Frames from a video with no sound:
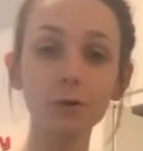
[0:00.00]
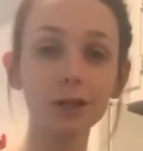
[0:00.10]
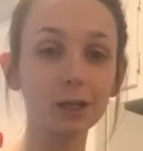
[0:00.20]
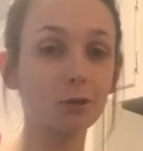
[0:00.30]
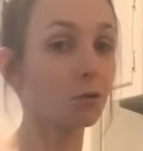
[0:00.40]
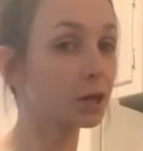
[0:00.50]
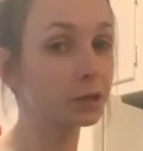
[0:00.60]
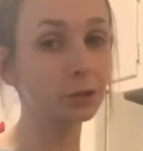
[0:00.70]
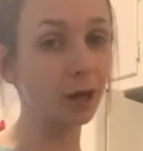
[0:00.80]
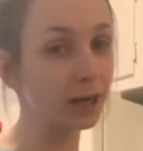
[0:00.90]
one that you wanna
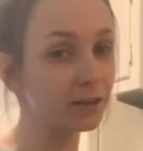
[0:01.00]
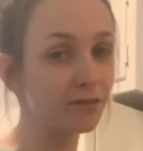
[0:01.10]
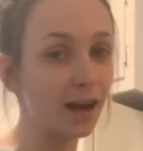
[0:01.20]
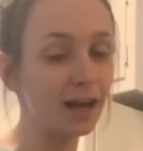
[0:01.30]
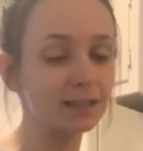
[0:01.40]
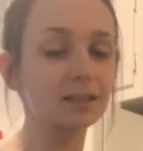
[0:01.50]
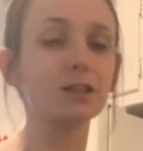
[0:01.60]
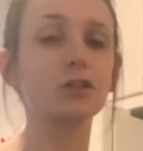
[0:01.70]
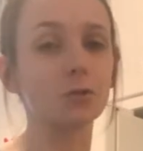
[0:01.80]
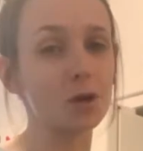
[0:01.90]
do kind of fast
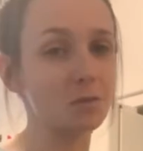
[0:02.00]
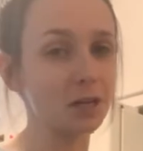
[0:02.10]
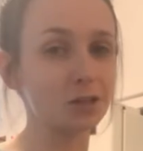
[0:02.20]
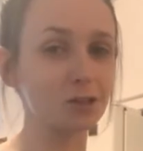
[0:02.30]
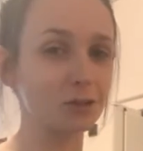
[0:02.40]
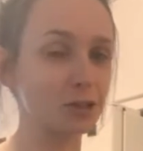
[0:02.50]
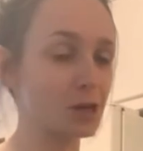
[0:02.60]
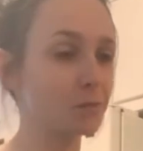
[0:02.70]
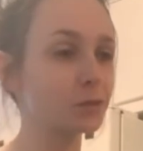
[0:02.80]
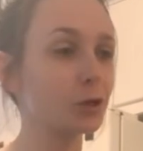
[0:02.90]
because you wanna make sure
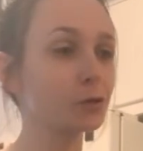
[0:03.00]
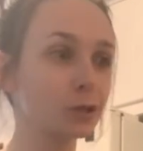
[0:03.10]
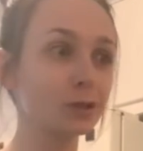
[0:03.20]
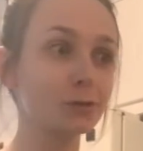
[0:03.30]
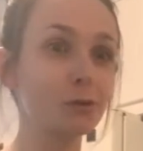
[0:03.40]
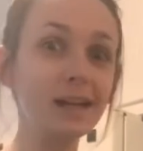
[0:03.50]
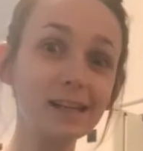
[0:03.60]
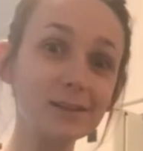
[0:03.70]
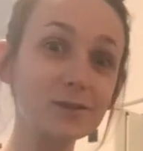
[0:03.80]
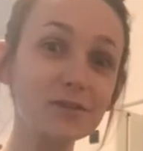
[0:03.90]
some don't cook
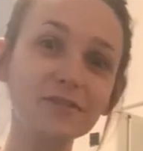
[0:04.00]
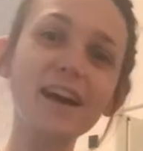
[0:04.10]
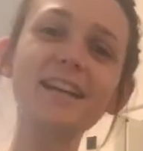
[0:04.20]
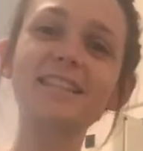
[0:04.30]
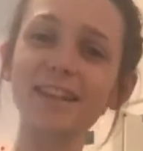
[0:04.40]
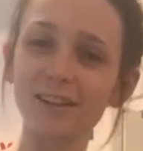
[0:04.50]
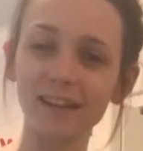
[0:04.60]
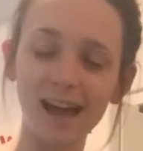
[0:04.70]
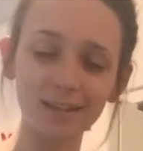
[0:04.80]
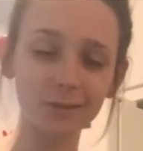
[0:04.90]
way too fast than the
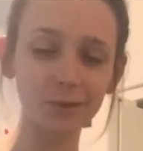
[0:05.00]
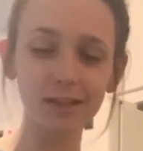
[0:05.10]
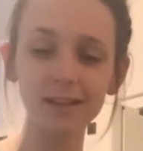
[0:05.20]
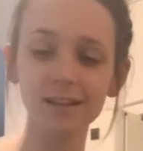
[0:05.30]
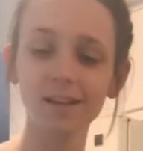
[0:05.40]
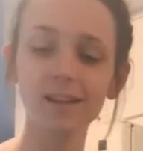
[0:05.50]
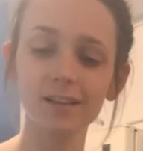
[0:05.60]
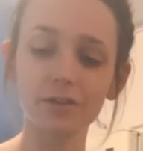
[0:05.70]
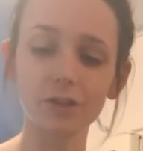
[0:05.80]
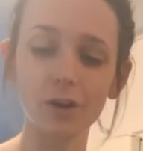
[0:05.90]
last one.
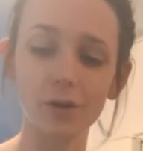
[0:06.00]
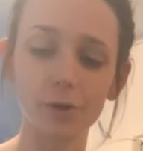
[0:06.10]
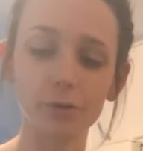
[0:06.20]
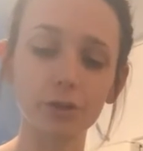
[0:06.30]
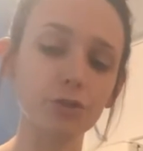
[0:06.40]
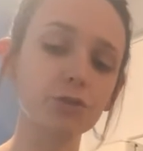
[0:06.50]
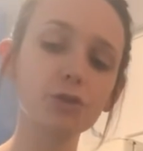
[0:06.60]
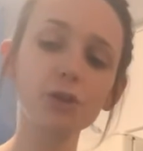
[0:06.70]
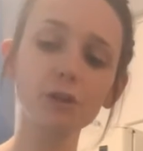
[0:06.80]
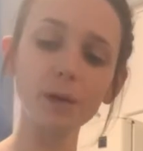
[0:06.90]
So just
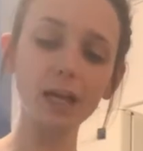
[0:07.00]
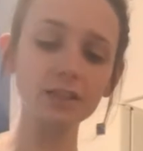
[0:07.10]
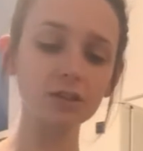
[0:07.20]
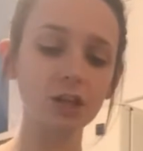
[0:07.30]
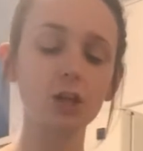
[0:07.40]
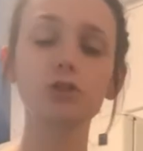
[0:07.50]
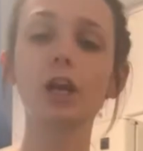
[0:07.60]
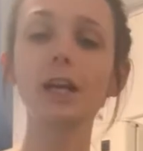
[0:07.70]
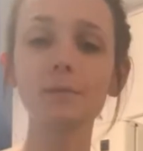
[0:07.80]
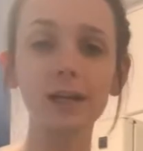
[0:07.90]
do your best,
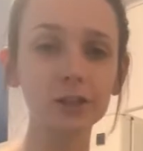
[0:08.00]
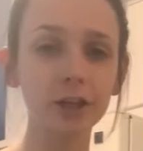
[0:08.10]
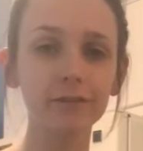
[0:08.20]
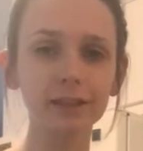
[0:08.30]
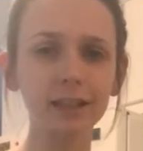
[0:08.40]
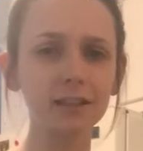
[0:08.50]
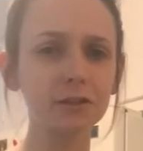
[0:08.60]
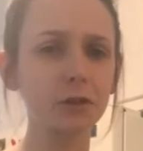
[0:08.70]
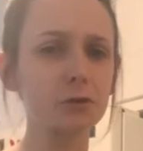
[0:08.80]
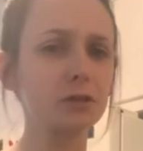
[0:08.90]
try and make sure everything gets
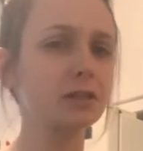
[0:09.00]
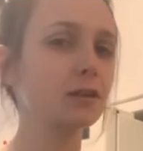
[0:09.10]
coated.